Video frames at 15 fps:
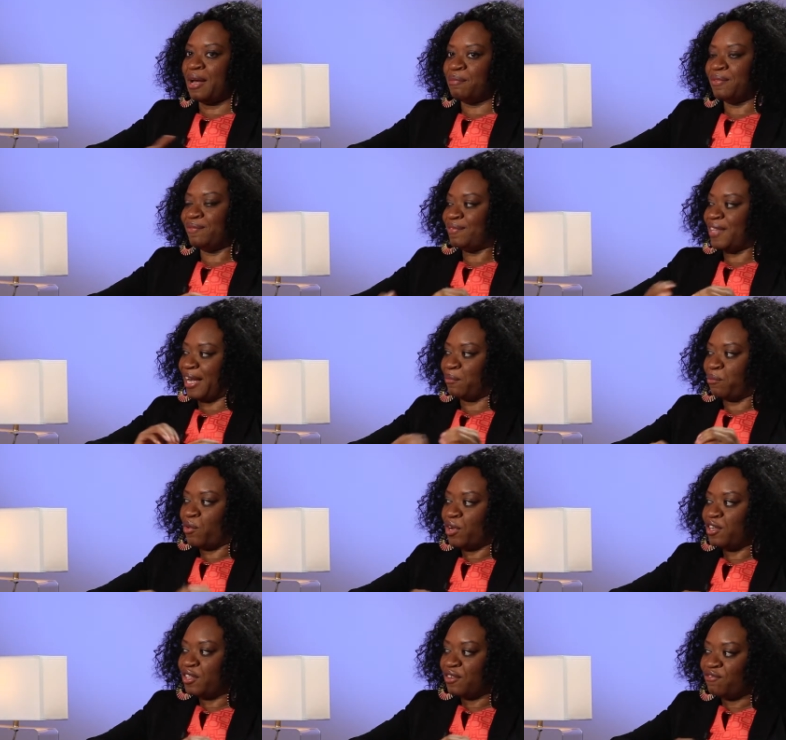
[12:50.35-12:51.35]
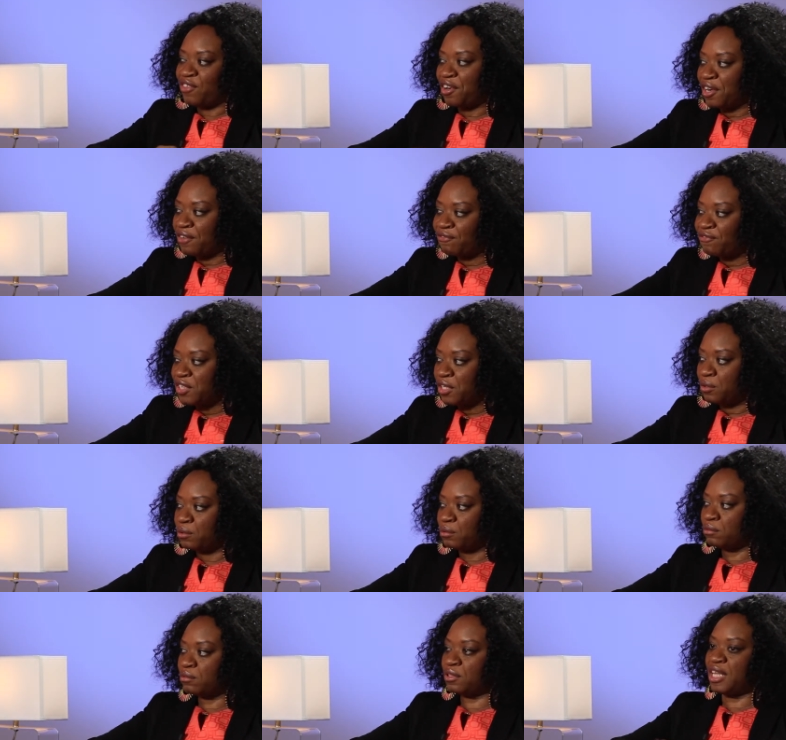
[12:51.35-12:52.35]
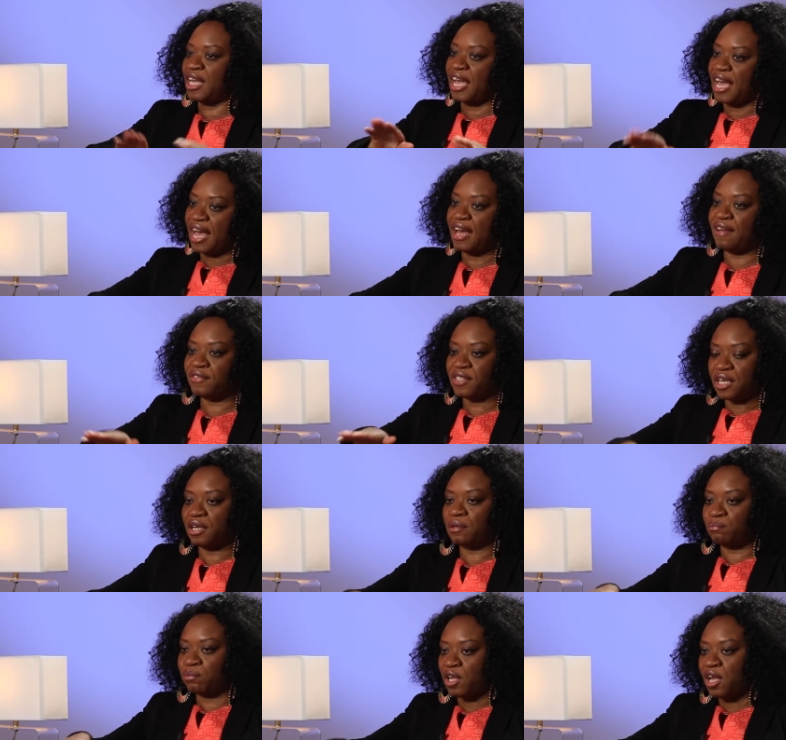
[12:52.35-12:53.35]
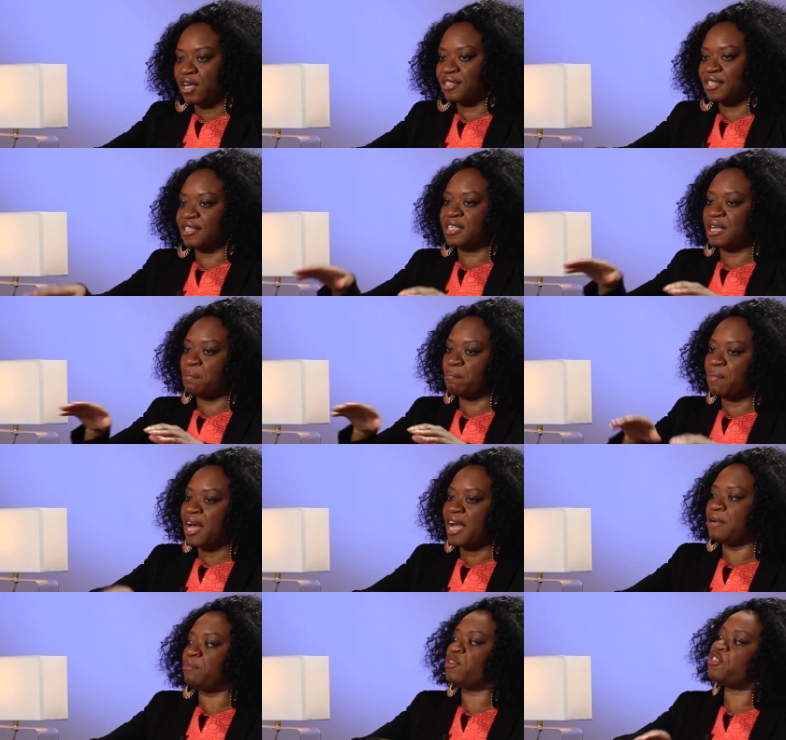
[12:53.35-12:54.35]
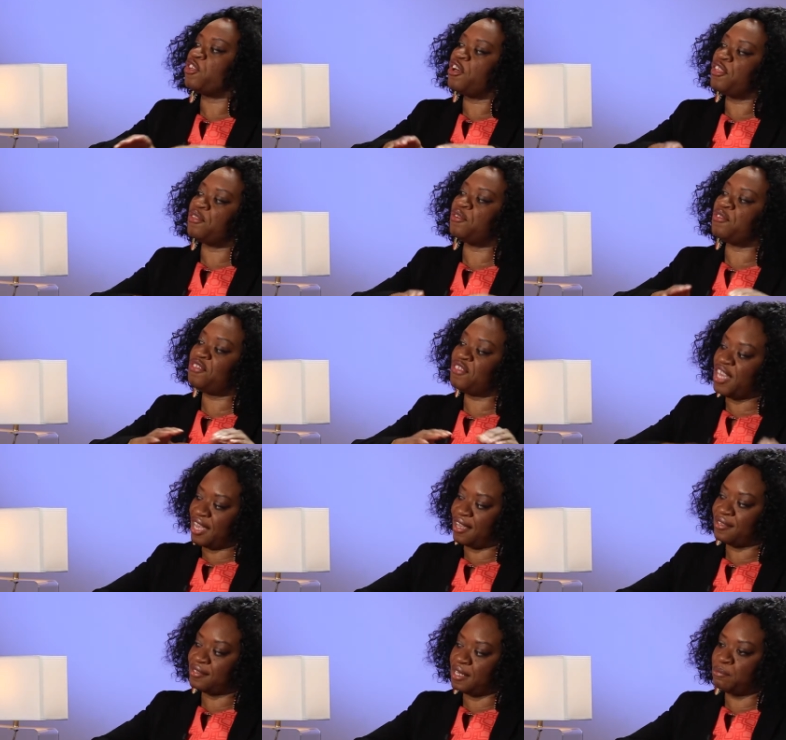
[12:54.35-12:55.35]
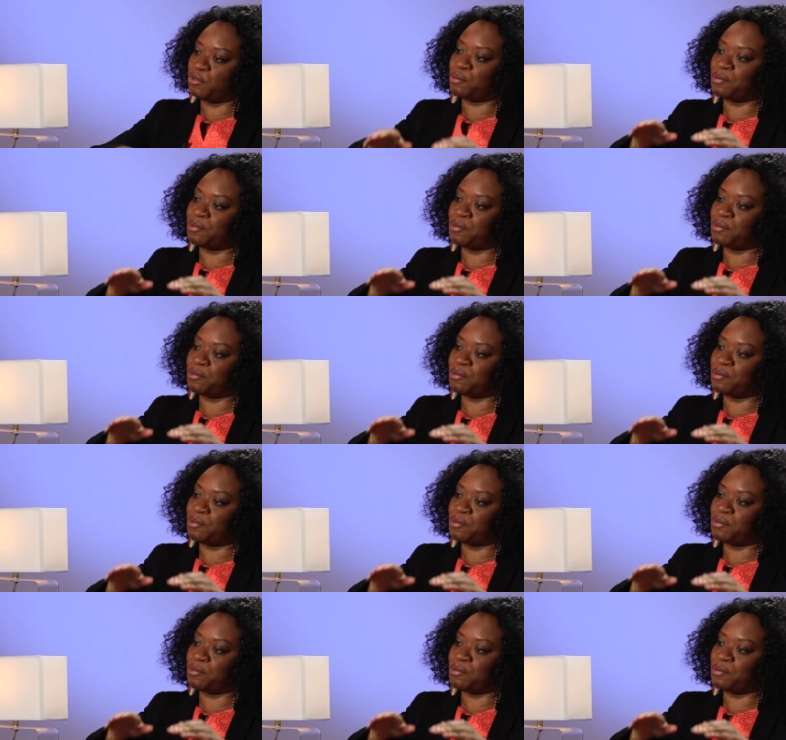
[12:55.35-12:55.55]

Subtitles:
I'm like one of the very few. They have tech blogs that's combined with other things. I'm